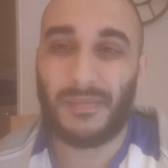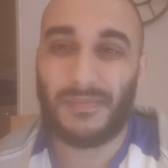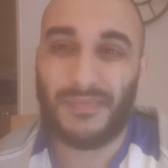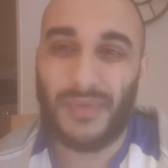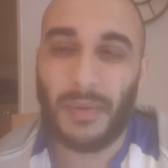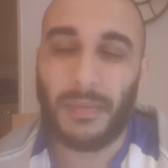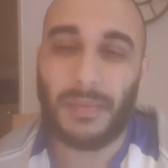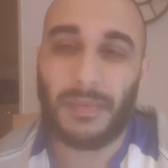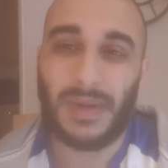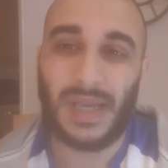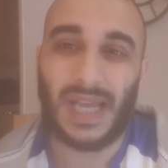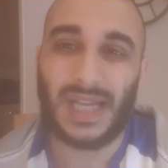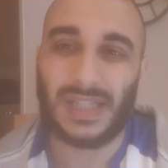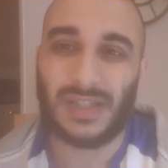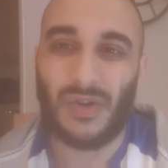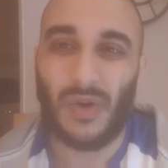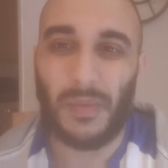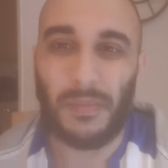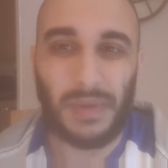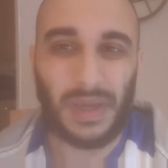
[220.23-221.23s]
probably has
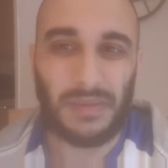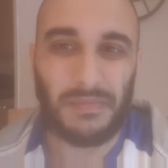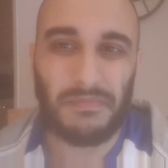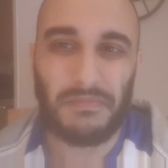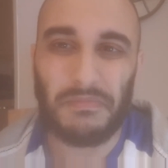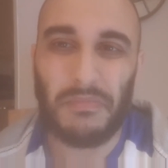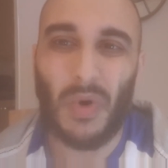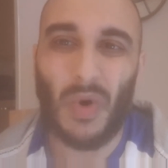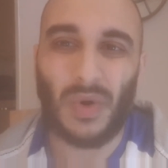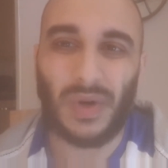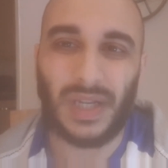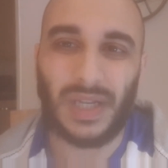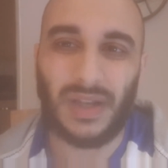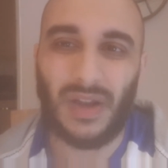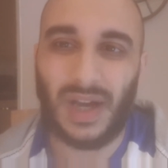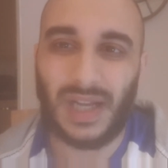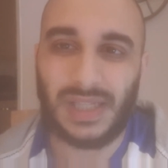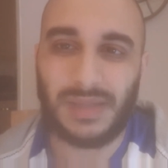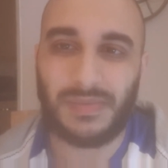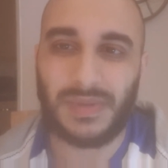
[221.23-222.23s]
got me more than
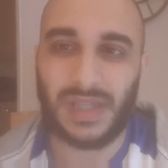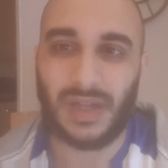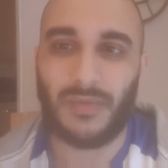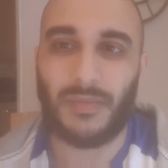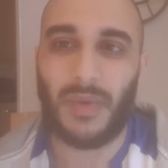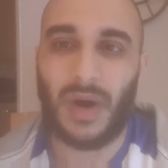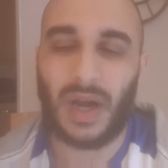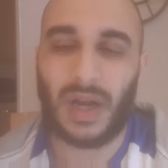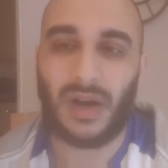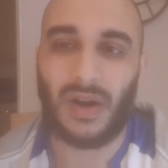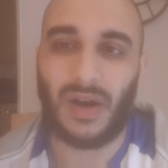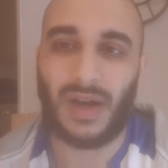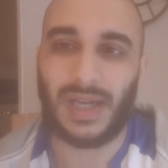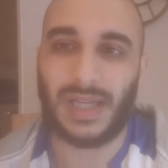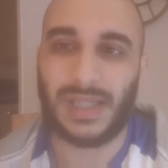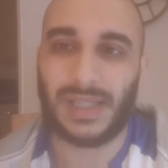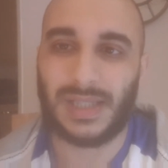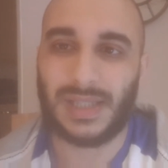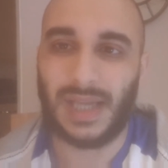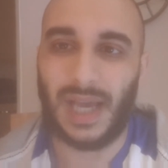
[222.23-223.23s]
90% of my
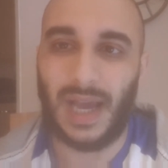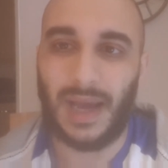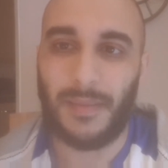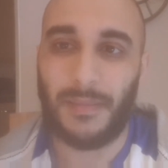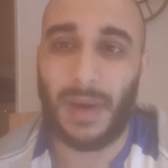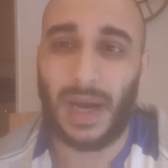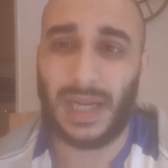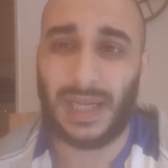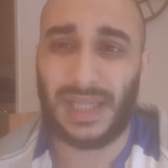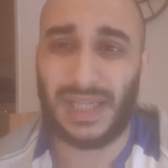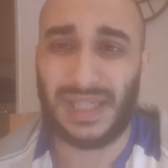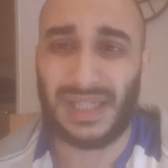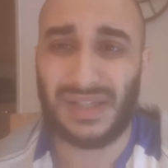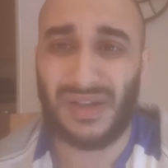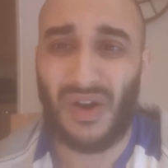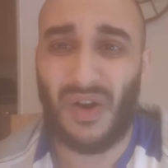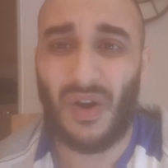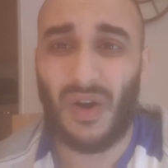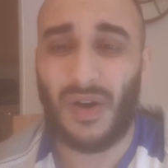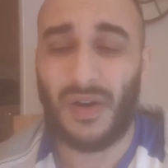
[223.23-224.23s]
clients. And these
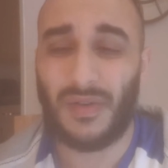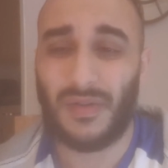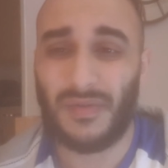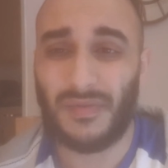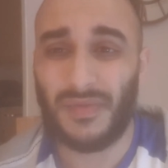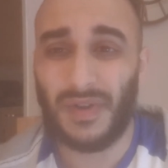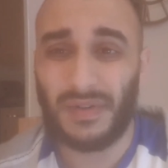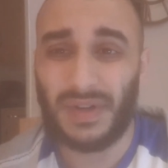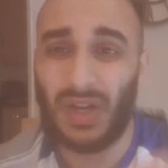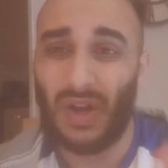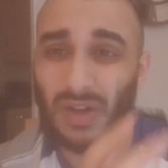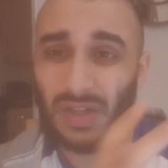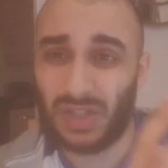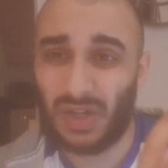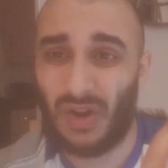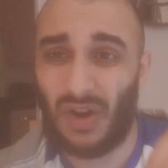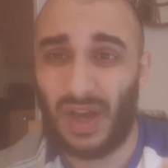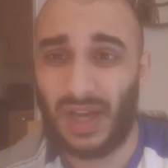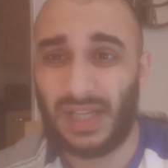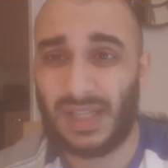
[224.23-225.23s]
are very large
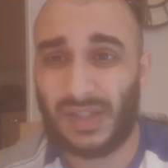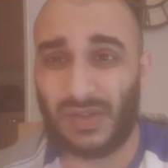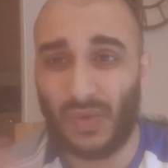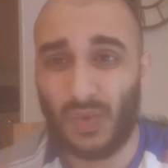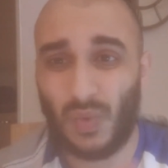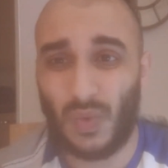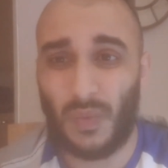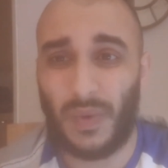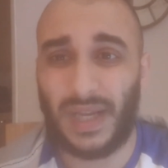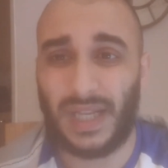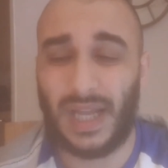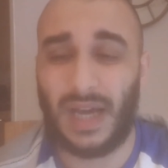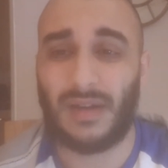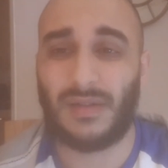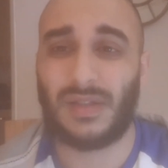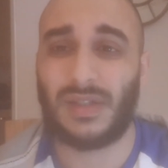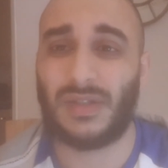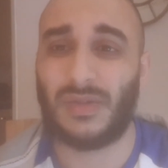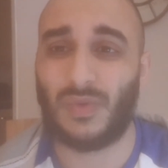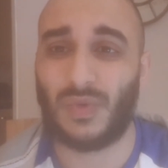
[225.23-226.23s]
clients all the way down
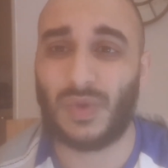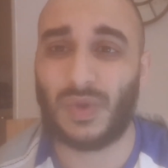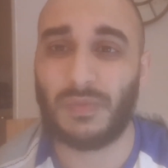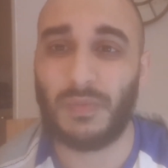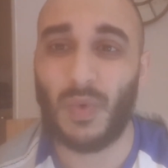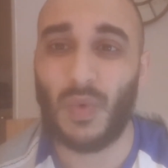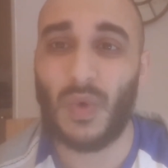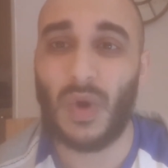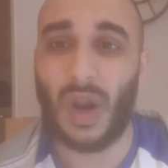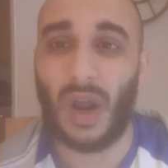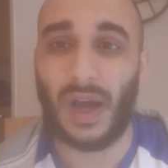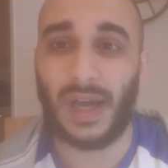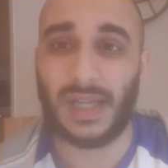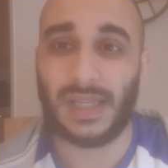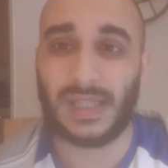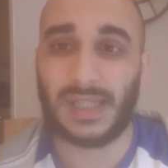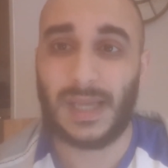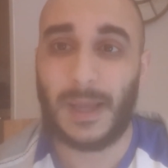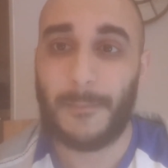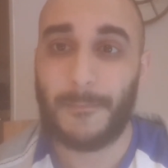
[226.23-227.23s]
to sort of small
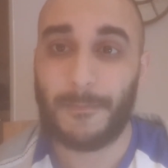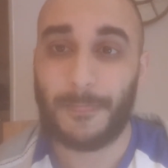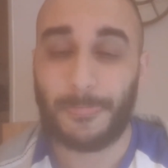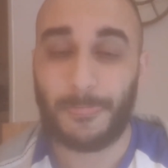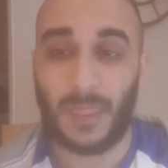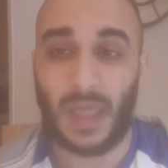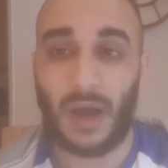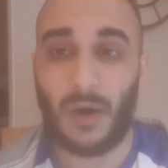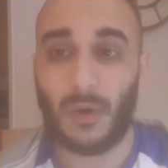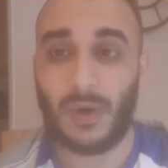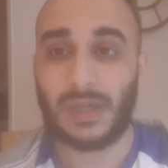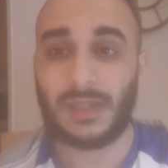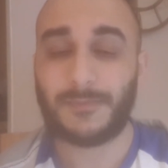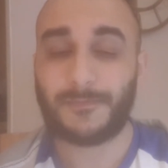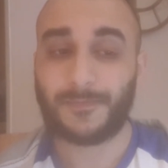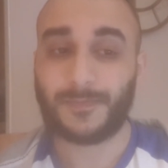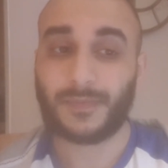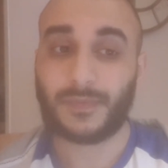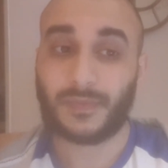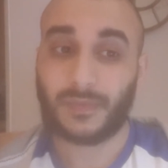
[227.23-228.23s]
clients. Now,
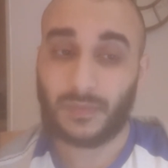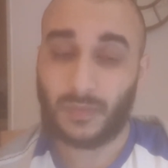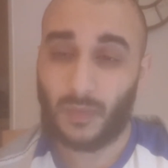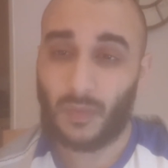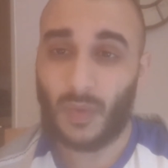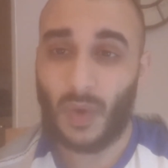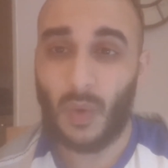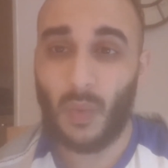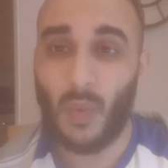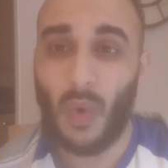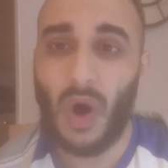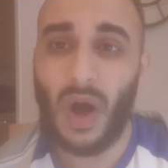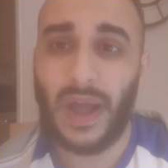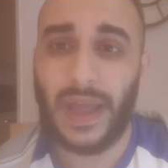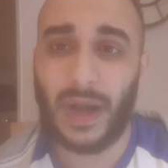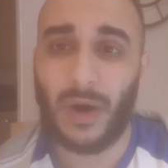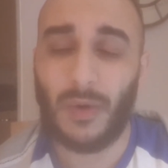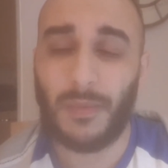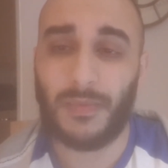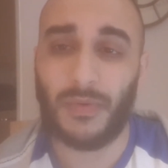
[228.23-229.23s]
what I
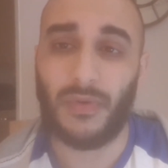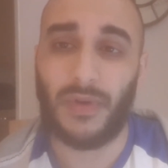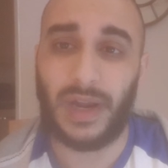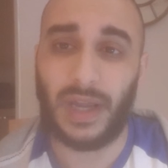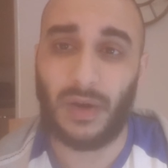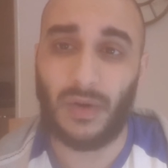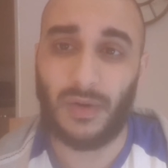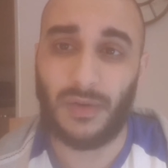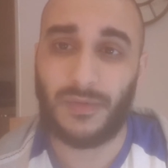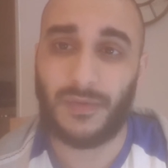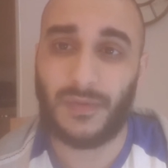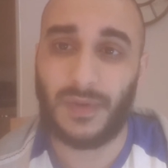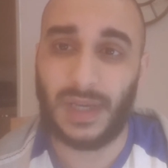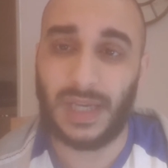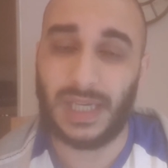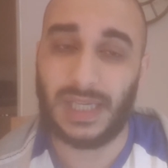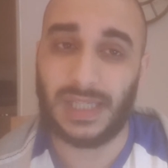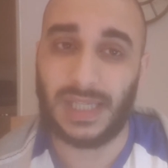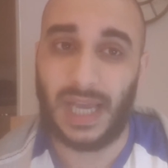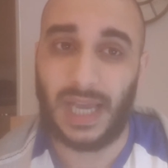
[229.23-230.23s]
operate off
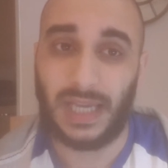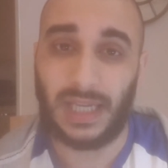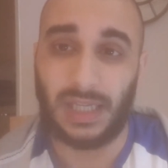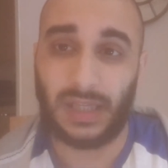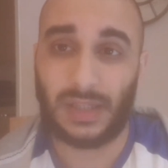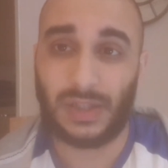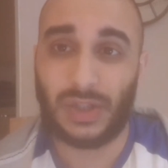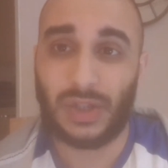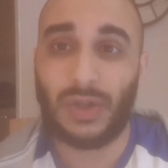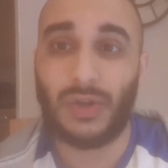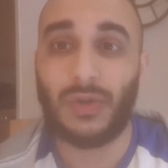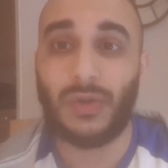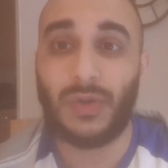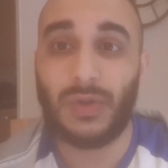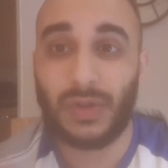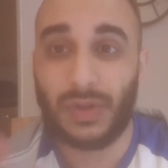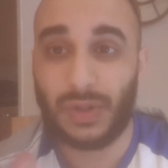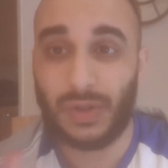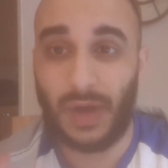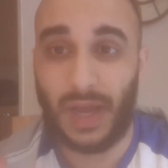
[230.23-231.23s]
is a
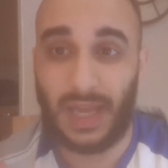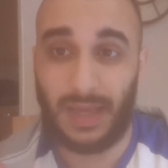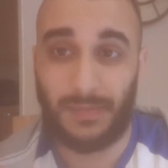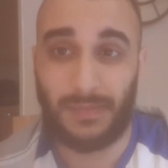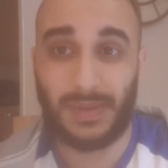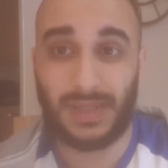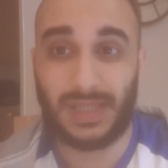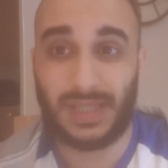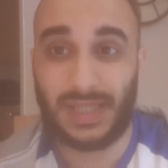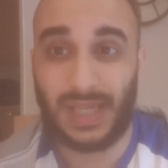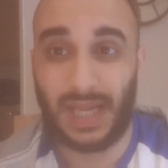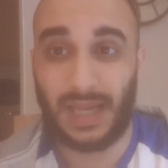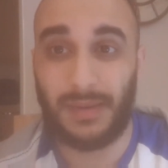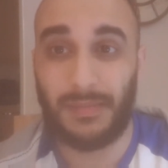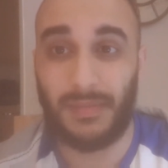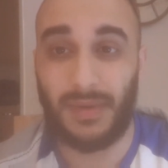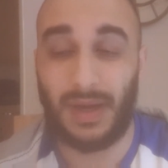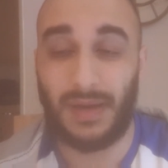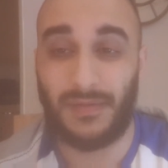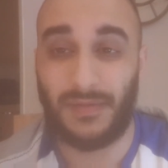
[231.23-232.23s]
2-8%
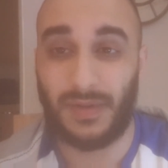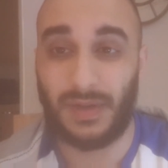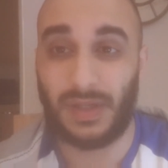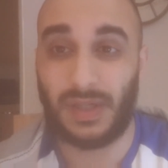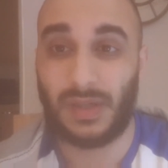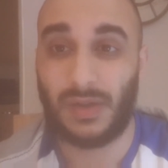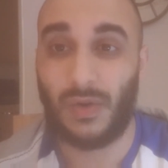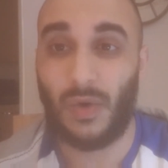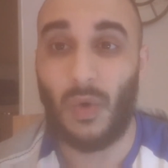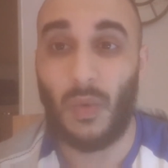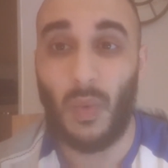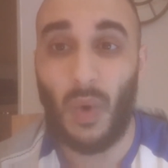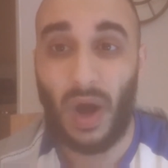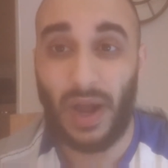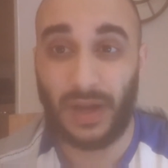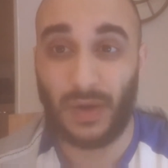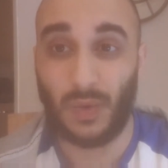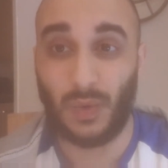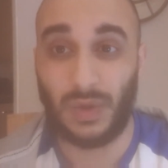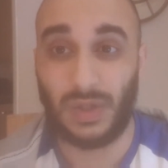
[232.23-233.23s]
method, or what
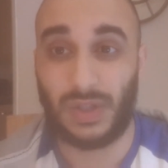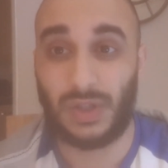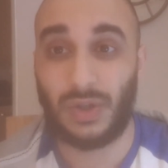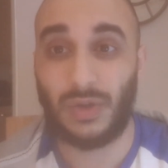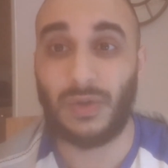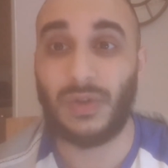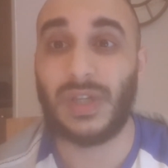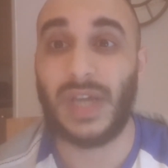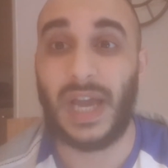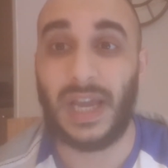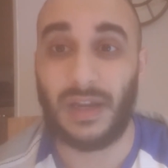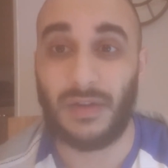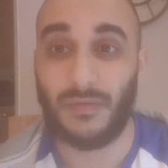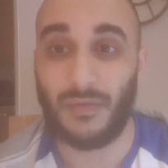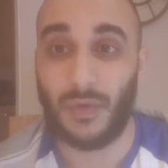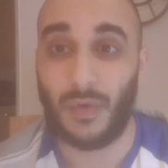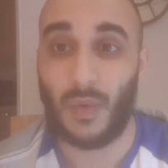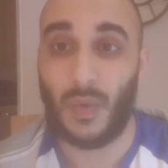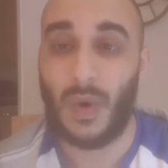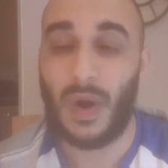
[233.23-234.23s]
I call the
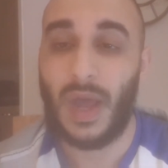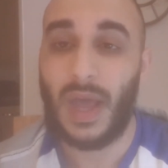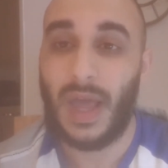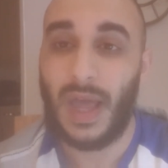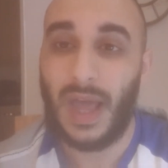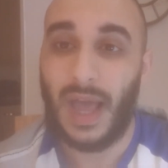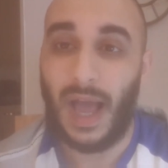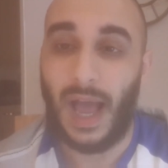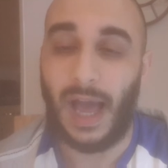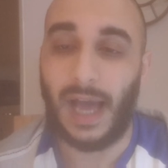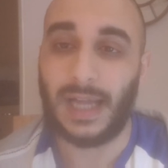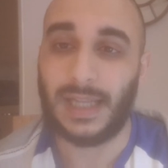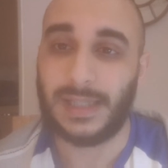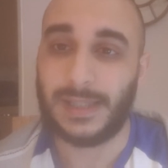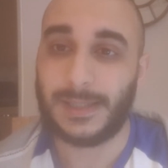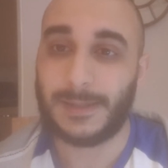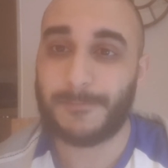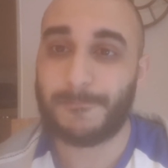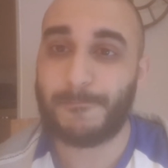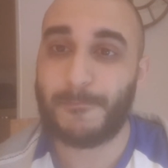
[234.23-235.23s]
2-8 rule.
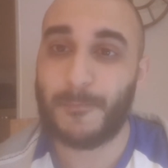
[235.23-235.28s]
And